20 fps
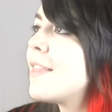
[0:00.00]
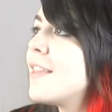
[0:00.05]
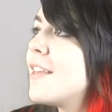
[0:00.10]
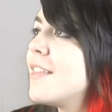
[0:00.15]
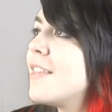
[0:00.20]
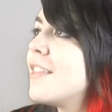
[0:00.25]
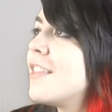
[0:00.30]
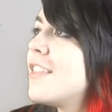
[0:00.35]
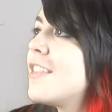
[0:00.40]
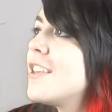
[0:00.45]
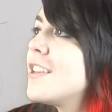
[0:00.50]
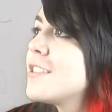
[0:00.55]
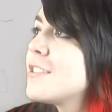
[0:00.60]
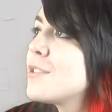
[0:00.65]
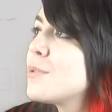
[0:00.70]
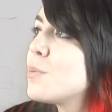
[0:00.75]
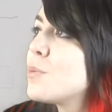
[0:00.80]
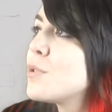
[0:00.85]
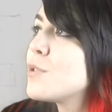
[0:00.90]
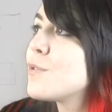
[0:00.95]
and then
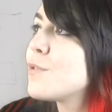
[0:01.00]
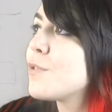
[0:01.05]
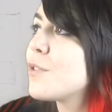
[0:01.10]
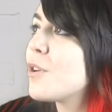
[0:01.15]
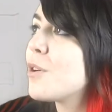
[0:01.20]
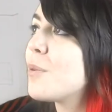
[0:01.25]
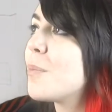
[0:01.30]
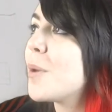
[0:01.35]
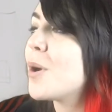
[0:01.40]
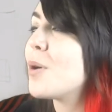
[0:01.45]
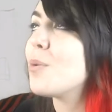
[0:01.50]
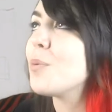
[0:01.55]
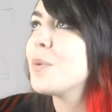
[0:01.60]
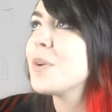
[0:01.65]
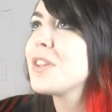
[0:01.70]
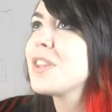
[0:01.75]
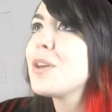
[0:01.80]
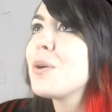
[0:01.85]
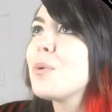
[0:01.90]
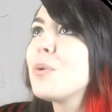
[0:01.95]
this was from a
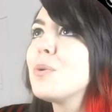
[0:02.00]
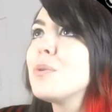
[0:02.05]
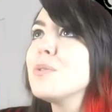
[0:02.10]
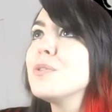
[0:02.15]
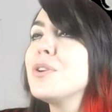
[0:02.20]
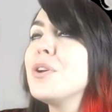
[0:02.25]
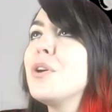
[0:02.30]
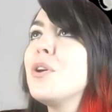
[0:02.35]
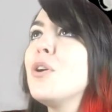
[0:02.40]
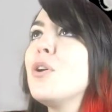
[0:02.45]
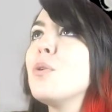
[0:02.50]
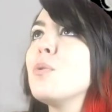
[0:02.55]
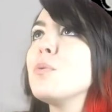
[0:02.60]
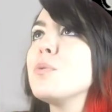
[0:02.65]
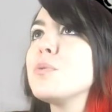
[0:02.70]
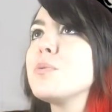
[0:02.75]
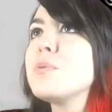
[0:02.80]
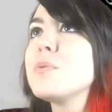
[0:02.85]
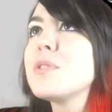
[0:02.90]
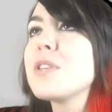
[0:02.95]
really old
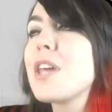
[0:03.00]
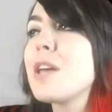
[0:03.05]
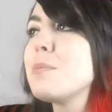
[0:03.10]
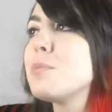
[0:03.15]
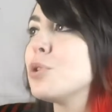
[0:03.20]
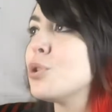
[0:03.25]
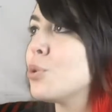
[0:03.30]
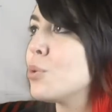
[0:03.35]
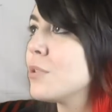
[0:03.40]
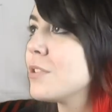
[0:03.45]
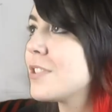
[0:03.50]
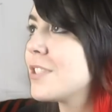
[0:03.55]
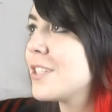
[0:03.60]
RuneScape short